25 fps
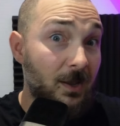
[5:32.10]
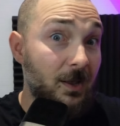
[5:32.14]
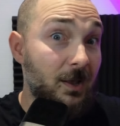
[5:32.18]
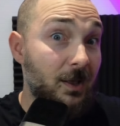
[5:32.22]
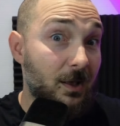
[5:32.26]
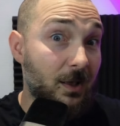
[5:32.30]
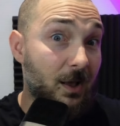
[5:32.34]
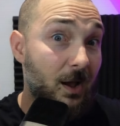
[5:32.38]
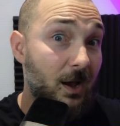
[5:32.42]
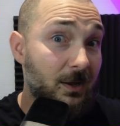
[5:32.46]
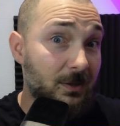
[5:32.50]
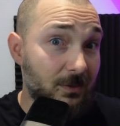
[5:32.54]

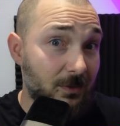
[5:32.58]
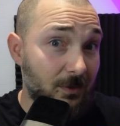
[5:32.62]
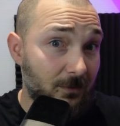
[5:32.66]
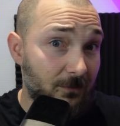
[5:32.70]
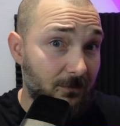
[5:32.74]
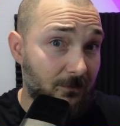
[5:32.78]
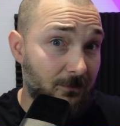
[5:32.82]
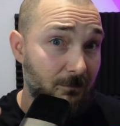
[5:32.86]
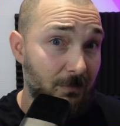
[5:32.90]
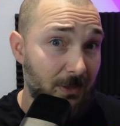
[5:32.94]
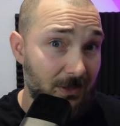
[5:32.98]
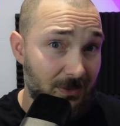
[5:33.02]
kind
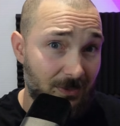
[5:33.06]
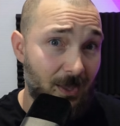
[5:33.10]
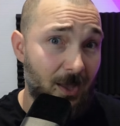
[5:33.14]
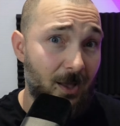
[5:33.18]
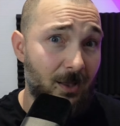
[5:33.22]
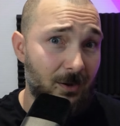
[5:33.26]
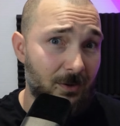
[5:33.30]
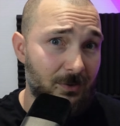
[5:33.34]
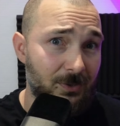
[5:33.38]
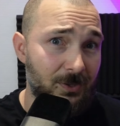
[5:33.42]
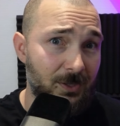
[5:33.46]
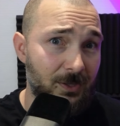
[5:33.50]
of
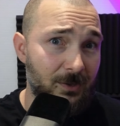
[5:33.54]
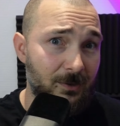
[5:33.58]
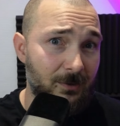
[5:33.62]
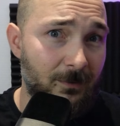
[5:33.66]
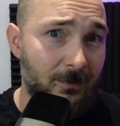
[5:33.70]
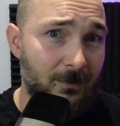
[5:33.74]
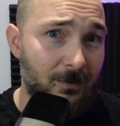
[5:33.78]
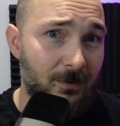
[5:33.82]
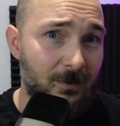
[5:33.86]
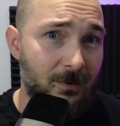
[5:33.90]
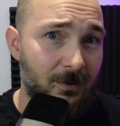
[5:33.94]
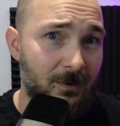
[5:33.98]
mentality.
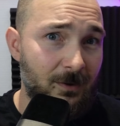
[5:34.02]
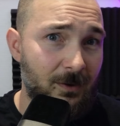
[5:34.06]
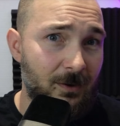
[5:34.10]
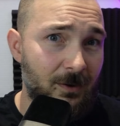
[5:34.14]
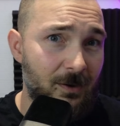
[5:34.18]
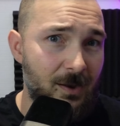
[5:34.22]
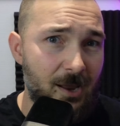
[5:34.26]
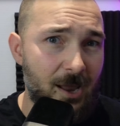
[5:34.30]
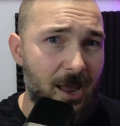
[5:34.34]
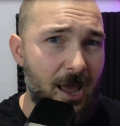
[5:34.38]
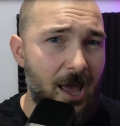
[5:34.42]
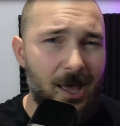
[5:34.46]

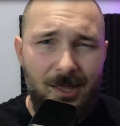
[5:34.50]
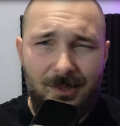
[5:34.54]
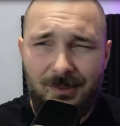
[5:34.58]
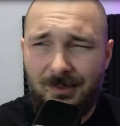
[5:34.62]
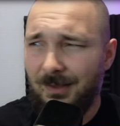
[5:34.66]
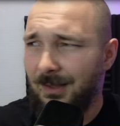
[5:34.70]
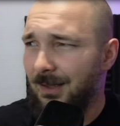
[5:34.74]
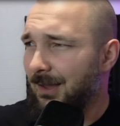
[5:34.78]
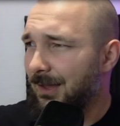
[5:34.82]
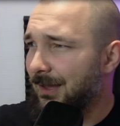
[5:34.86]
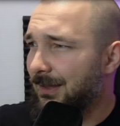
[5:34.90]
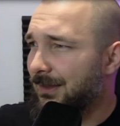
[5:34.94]
And
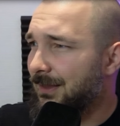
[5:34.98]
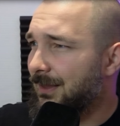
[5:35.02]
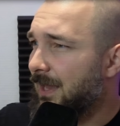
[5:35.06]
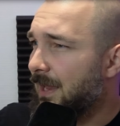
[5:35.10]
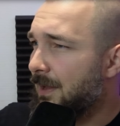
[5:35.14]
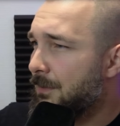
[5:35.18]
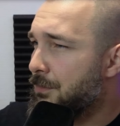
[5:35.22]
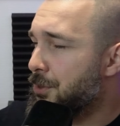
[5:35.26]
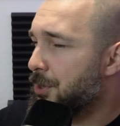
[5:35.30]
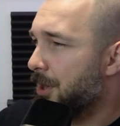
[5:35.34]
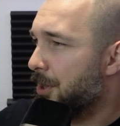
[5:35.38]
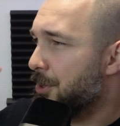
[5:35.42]
it
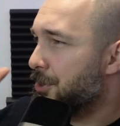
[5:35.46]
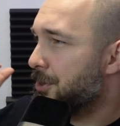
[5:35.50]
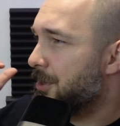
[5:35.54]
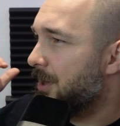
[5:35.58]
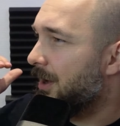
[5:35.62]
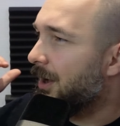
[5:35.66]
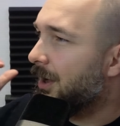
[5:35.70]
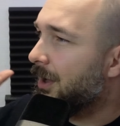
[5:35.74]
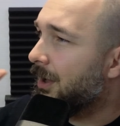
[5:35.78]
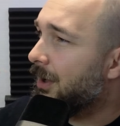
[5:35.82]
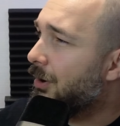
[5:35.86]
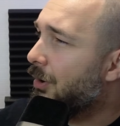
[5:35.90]
gives us
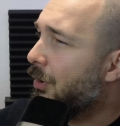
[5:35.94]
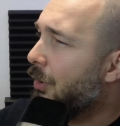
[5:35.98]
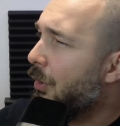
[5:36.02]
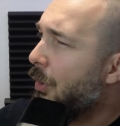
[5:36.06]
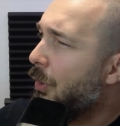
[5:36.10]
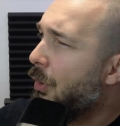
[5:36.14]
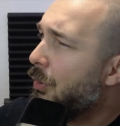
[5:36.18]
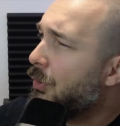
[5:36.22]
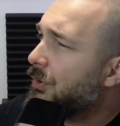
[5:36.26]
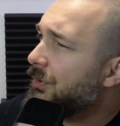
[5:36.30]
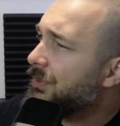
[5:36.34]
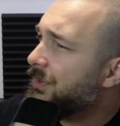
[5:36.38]
uh,
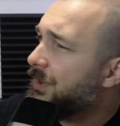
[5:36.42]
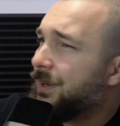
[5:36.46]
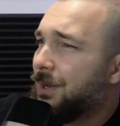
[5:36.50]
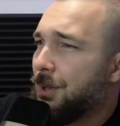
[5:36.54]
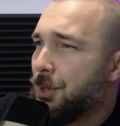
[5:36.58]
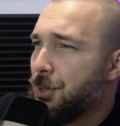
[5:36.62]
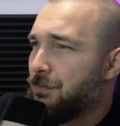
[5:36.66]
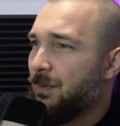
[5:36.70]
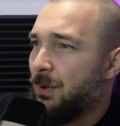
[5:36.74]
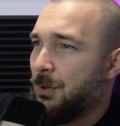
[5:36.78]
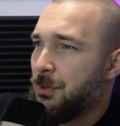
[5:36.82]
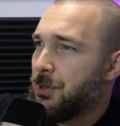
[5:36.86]
all the
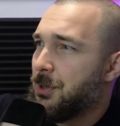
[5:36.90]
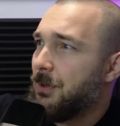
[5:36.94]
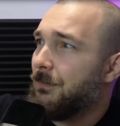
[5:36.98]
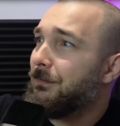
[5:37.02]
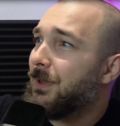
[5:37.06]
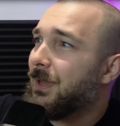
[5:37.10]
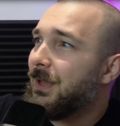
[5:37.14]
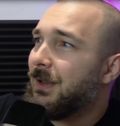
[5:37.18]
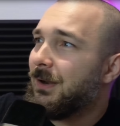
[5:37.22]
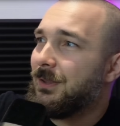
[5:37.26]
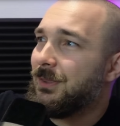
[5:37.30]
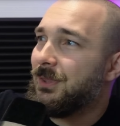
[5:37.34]

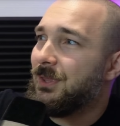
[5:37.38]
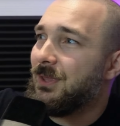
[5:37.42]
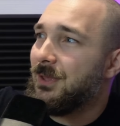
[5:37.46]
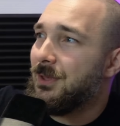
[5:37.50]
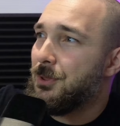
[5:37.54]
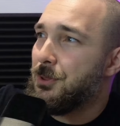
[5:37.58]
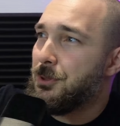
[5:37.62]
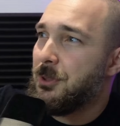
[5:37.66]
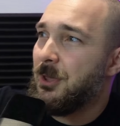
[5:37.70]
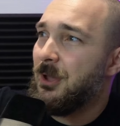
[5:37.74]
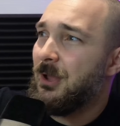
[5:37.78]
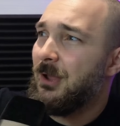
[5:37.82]

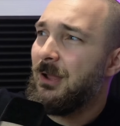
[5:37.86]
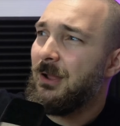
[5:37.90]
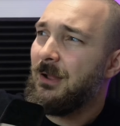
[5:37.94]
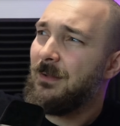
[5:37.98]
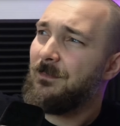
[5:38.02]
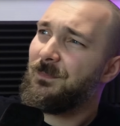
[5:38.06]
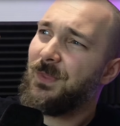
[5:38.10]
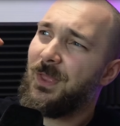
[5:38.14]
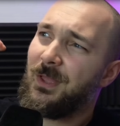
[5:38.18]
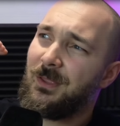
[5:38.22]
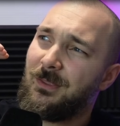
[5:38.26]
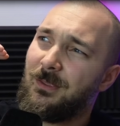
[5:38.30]
responsibilities
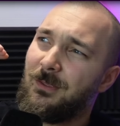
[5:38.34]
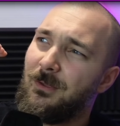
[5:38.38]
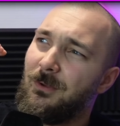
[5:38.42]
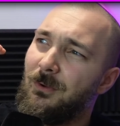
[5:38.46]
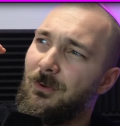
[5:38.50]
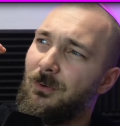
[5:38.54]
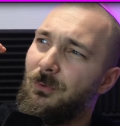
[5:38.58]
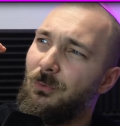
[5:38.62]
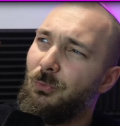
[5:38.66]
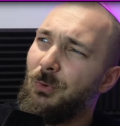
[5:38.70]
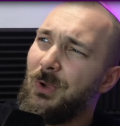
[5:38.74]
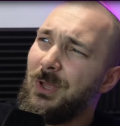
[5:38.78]
that
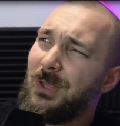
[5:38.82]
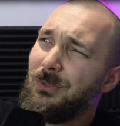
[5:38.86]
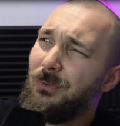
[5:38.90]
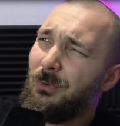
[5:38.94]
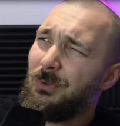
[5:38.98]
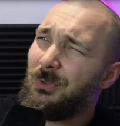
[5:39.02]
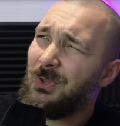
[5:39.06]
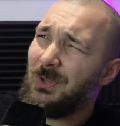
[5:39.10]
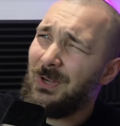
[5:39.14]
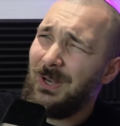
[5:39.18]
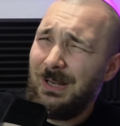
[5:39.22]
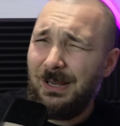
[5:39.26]
we
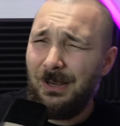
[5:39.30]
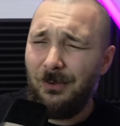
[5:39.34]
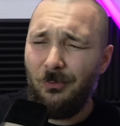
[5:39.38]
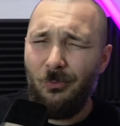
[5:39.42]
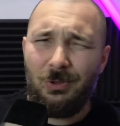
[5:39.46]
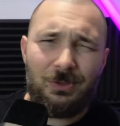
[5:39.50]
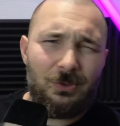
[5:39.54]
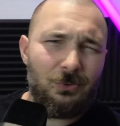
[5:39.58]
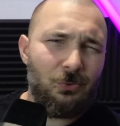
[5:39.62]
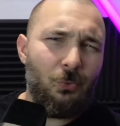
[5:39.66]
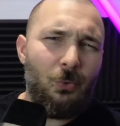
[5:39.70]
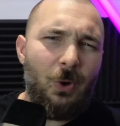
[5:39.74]
don't really
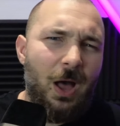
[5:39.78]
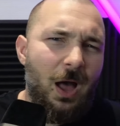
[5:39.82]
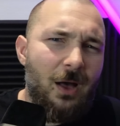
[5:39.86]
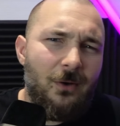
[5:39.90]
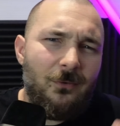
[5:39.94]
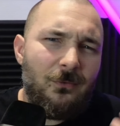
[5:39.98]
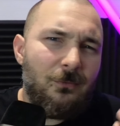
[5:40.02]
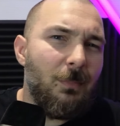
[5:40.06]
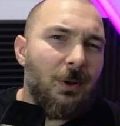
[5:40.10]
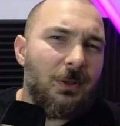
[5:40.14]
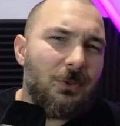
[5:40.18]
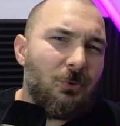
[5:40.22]
want to have,
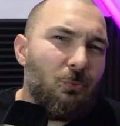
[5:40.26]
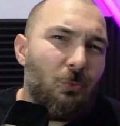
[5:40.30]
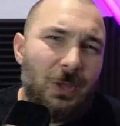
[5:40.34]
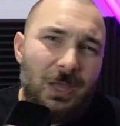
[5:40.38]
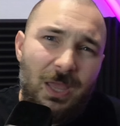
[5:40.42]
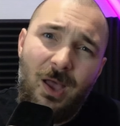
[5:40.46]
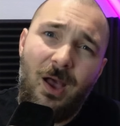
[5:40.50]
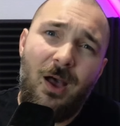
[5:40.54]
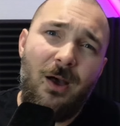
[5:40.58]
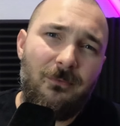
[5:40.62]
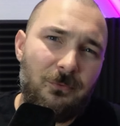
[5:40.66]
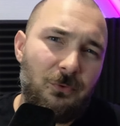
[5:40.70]
but we
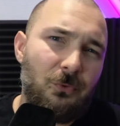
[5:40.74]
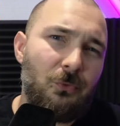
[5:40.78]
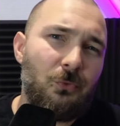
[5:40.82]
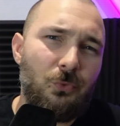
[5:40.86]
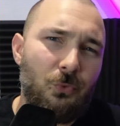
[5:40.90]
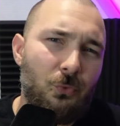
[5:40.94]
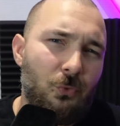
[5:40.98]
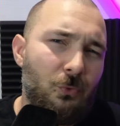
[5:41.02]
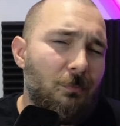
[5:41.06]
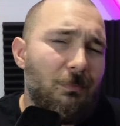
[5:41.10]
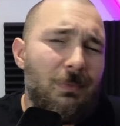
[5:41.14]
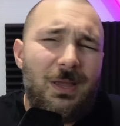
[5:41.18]
have to
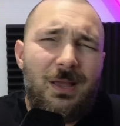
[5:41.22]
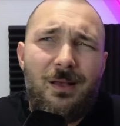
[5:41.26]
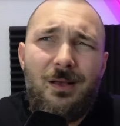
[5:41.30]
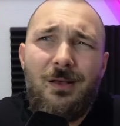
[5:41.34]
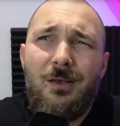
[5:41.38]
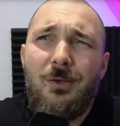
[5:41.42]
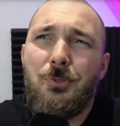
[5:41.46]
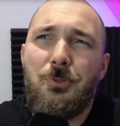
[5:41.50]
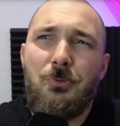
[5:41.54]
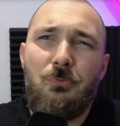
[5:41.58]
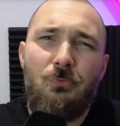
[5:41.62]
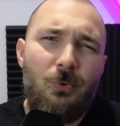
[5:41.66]
do
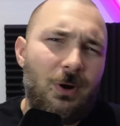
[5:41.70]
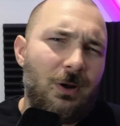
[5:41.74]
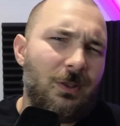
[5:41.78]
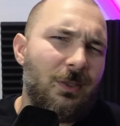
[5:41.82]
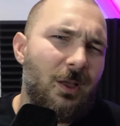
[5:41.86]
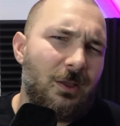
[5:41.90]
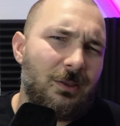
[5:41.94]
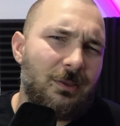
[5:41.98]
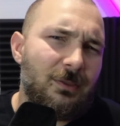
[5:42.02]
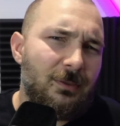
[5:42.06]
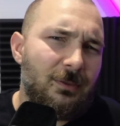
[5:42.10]
because we're not